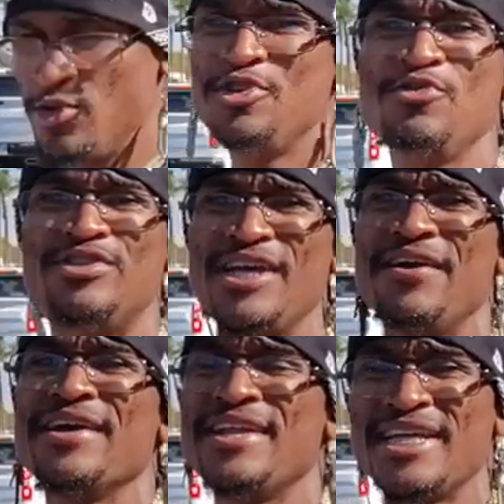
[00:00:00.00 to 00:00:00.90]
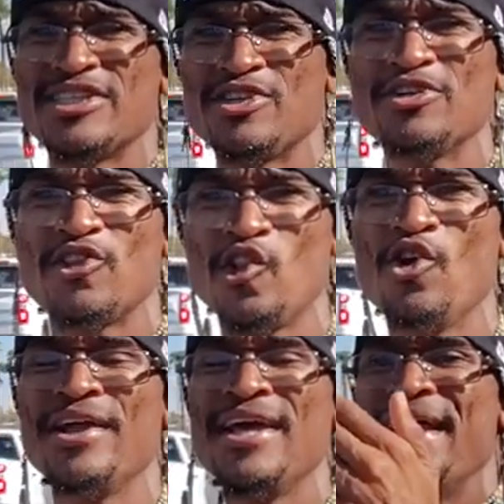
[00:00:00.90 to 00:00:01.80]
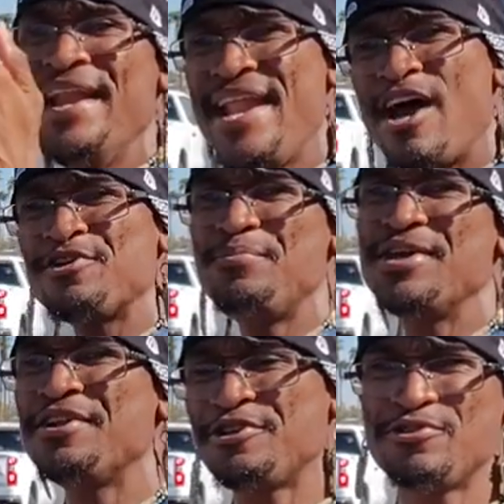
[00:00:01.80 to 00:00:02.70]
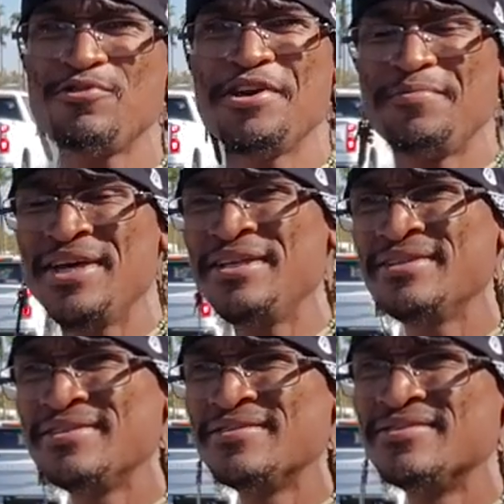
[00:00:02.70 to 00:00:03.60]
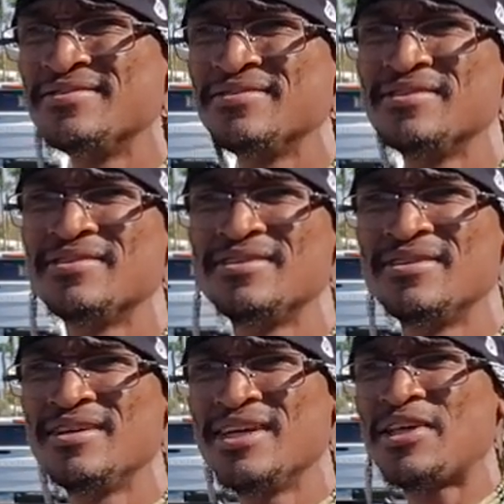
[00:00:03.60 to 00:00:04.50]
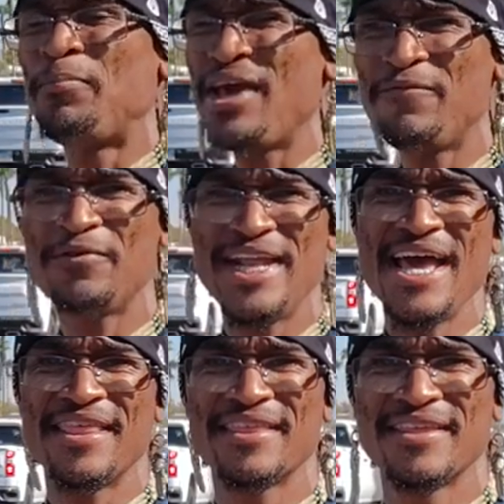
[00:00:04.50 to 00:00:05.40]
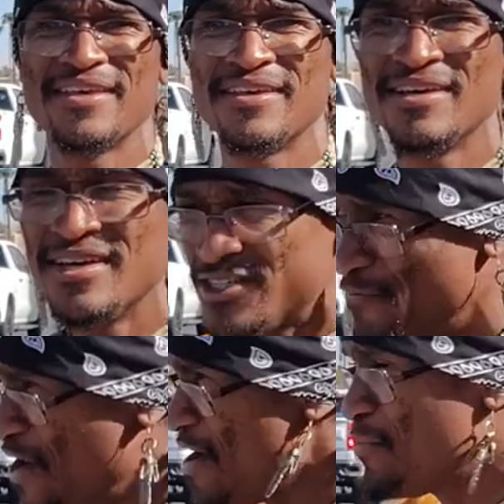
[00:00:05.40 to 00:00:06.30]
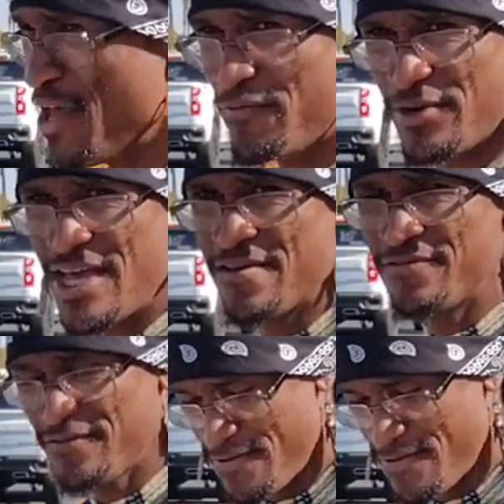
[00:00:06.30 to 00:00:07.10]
Due to you and not to turn to the Lord, now you're being destroyed, man. It's a painful death. It's a very painful death.